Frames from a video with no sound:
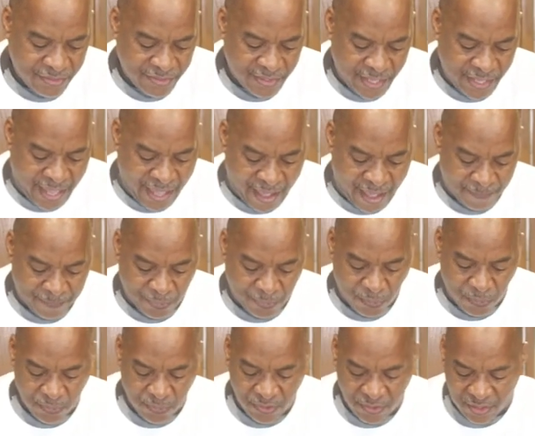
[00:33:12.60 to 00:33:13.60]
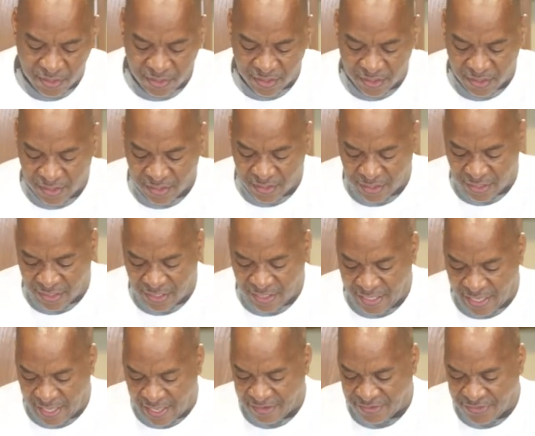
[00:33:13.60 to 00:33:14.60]
the apple
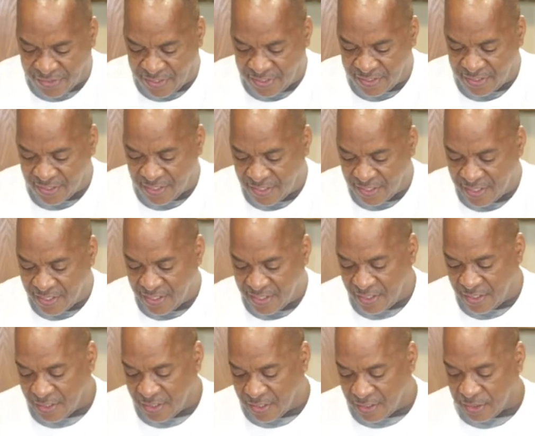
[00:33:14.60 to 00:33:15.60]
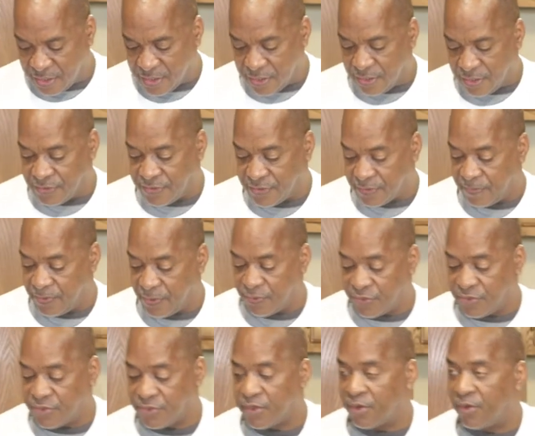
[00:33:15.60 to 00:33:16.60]
galette is
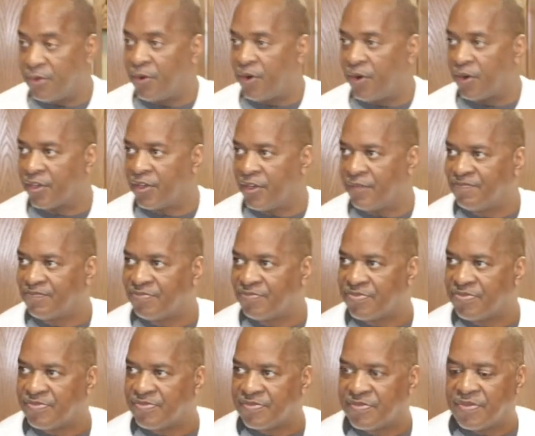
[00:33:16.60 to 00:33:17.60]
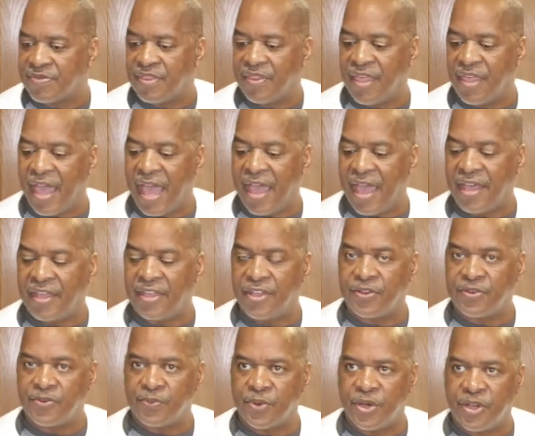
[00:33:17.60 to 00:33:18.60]
supposed to look. That
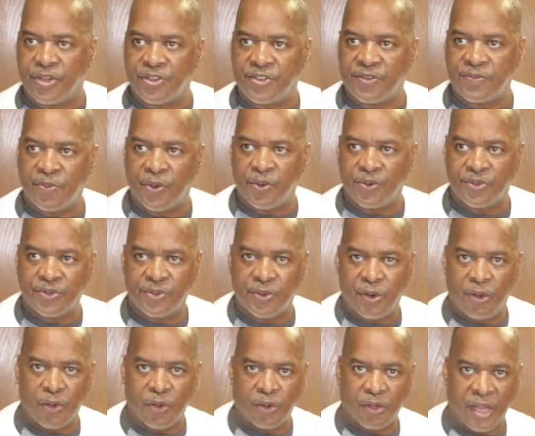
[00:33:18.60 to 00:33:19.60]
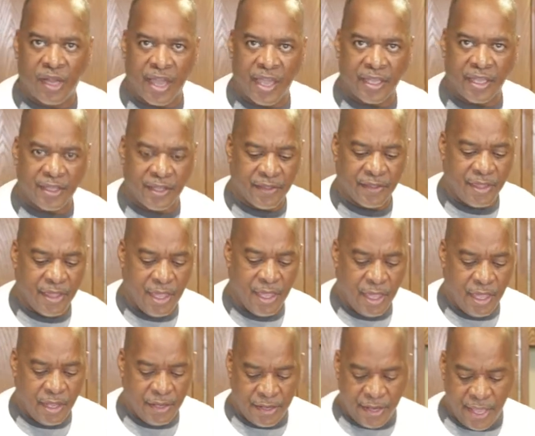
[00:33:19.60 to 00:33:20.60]
is what it's supposed to look like.
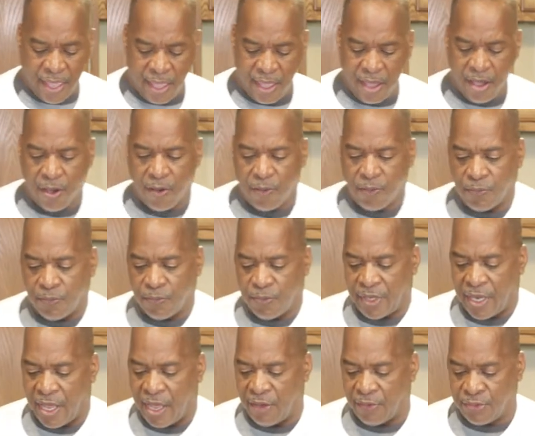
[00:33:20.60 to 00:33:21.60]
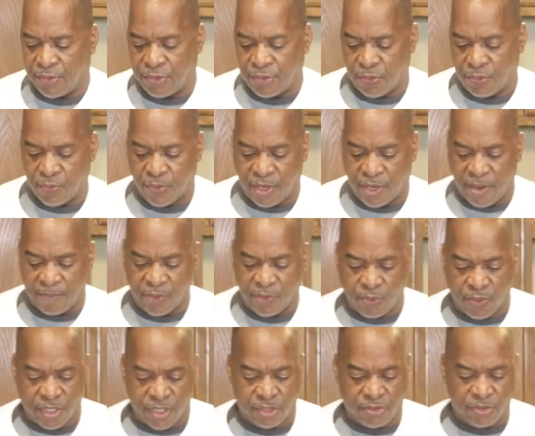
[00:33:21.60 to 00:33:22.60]
Now, what I'll do, what I'm
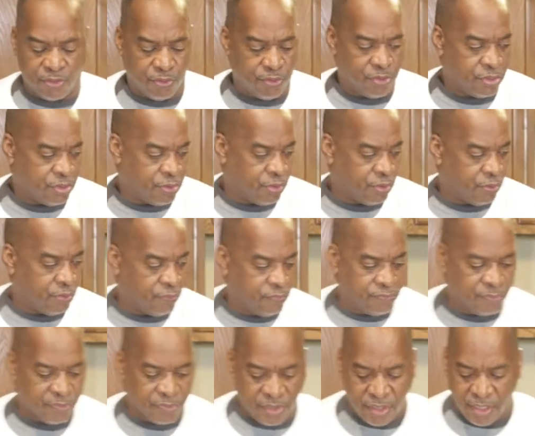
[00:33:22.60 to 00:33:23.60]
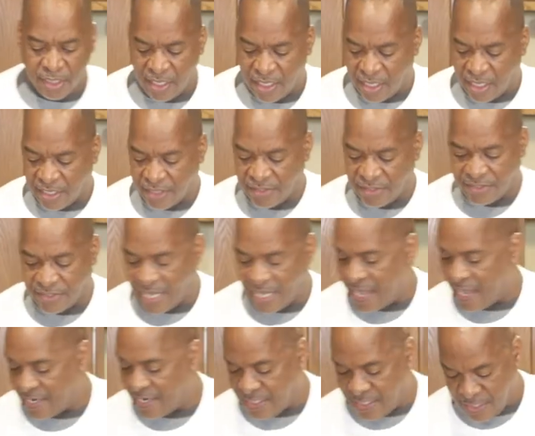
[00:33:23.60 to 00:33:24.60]
going to do is
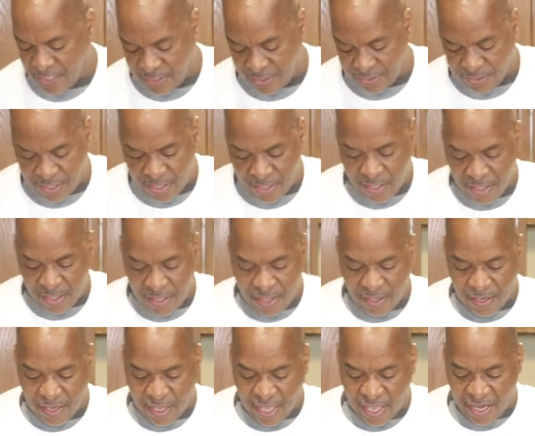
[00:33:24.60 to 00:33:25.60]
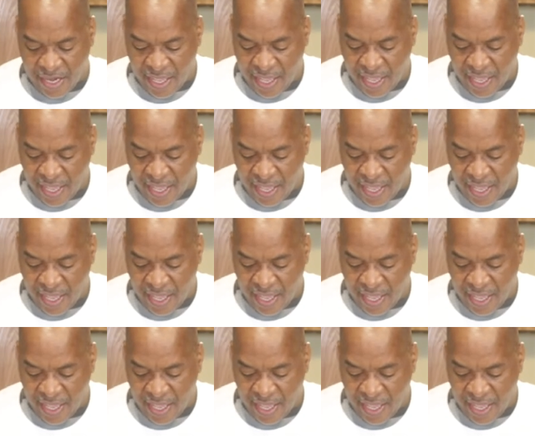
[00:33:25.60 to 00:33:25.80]
I need an